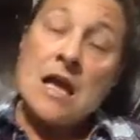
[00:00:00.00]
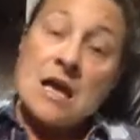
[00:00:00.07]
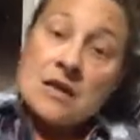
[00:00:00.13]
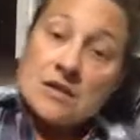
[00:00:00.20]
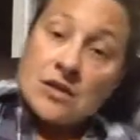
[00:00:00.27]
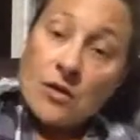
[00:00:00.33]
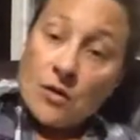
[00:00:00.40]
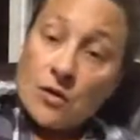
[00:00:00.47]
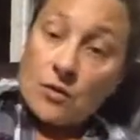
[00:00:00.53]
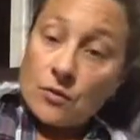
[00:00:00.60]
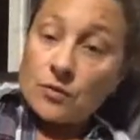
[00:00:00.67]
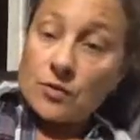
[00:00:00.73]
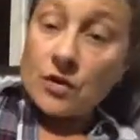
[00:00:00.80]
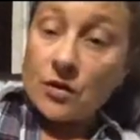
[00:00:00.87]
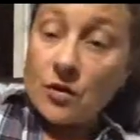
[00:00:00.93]
So,
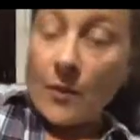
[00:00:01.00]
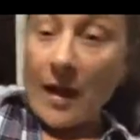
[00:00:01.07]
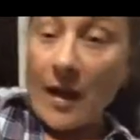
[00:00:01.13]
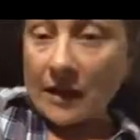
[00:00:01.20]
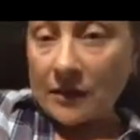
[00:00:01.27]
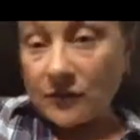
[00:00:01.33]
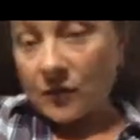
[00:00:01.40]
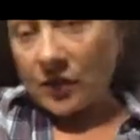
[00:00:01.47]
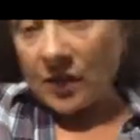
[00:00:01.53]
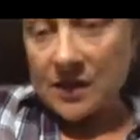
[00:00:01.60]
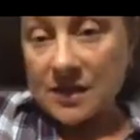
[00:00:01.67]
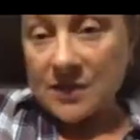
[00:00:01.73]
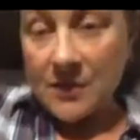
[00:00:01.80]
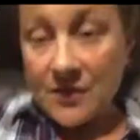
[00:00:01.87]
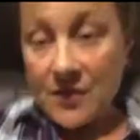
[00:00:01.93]
you can go back and look at
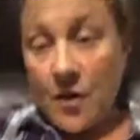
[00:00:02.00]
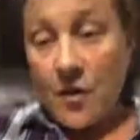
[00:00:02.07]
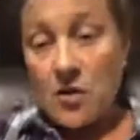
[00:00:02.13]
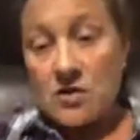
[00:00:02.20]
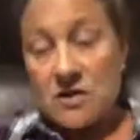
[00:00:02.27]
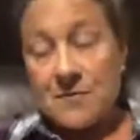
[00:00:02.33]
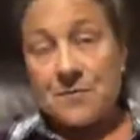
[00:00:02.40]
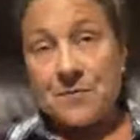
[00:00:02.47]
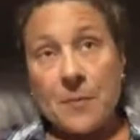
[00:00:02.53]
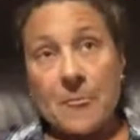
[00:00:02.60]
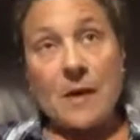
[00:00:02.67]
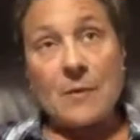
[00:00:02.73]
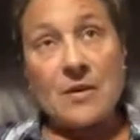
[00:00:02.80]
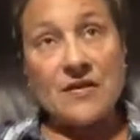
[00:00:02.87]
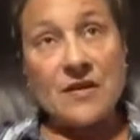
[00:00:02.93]
some of those.
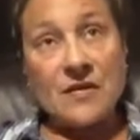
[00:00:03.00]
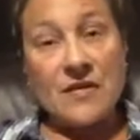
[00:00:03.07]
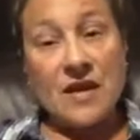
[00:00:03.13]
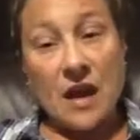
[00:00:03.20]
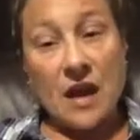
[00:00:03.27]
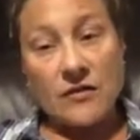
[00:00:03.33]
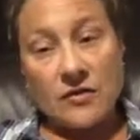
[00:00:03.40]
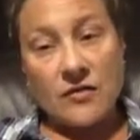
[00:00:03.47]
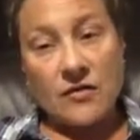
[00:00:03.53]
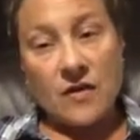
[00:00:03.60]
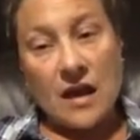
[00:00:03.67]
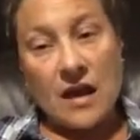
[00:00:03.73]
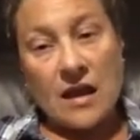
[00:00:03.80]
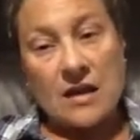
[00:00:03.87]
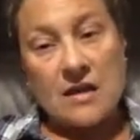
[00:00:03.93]
But then the other
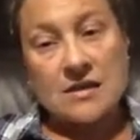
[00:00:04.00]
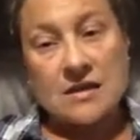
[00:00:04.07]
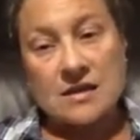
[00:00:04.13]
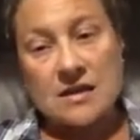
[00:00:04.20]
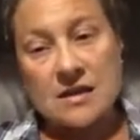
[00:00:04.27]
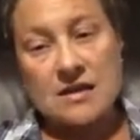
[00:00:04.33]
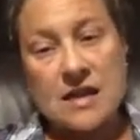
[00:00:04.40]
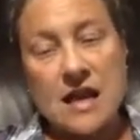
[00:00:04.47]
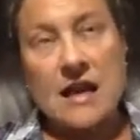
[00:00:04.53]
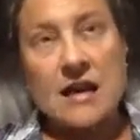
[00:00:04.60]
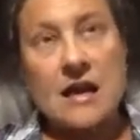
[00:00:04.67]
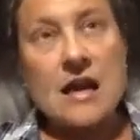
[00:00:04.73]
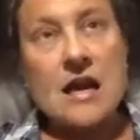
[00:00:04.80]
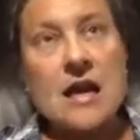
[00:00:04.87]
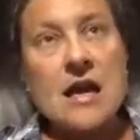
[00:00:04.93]
thing is, is, is that
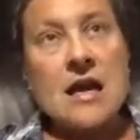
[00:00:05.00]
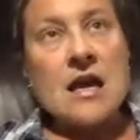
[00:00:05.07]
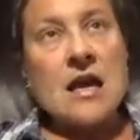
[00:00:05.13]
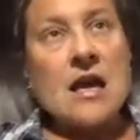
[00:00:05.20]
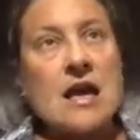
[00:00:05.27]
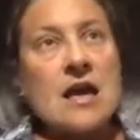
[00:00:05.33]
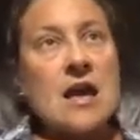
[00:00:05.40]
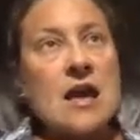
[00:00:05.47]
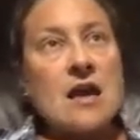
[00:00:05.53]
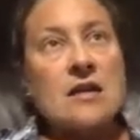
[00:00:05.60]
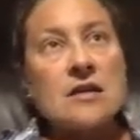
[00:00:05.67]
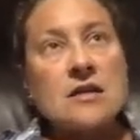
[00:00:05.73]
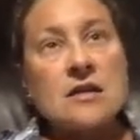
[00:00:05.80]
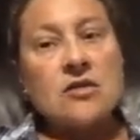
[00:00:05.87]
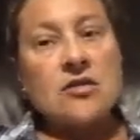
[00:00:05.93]

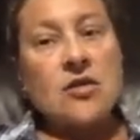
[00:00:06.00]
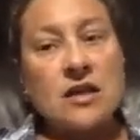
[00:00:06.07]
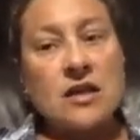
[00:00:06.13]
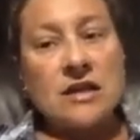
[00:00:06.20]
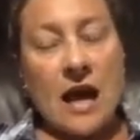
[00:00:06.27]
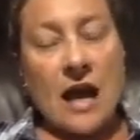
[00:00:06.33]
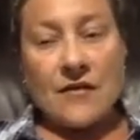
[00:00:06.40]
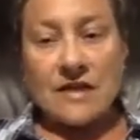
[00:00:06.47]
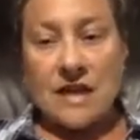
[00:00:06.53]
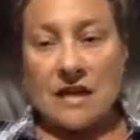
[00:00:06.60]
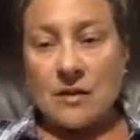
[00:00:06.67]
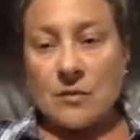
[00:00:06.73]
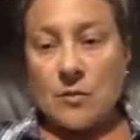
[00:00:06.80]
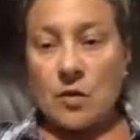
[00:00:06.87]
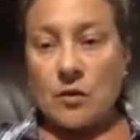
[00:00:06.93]
you need to have a daily
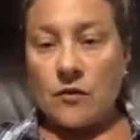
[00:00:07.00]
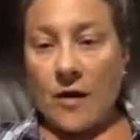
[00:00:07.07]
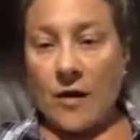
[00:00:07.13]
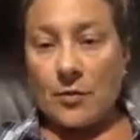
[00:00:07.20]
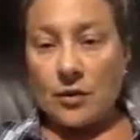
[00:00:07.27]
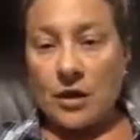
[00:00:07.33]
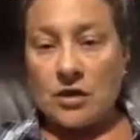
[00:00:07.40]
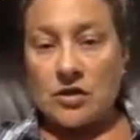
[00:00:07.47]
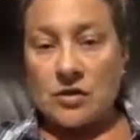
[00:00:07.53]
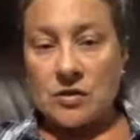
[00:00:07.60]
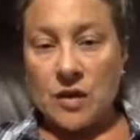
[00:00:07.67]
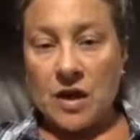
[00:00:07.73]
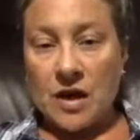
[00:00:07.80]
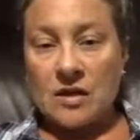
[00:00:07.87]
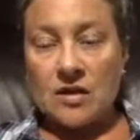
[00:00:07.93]
mode of operation,
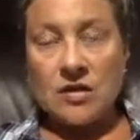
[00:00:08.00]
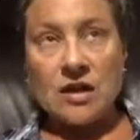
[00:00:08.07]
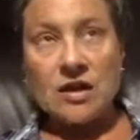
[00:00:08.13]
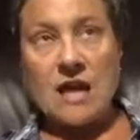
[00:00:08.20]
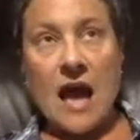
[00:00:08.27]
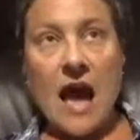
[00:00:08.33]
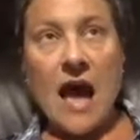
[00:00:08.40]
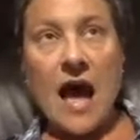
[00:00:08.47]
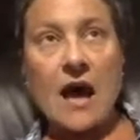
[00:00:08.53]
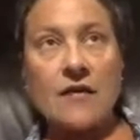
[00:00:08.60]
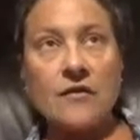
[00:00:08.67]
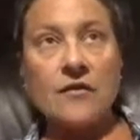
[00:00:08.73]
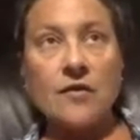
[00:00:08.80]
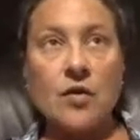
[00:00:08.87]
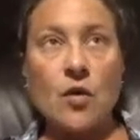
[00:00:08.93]
right? You need to have
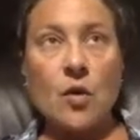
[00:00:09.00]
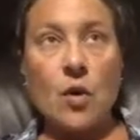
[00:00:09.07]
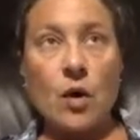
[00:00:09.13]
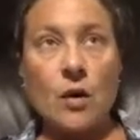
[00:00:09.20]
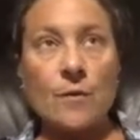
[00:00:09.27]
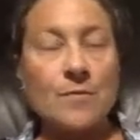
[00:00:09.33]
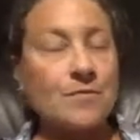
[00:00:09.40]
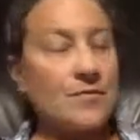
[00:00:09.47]
your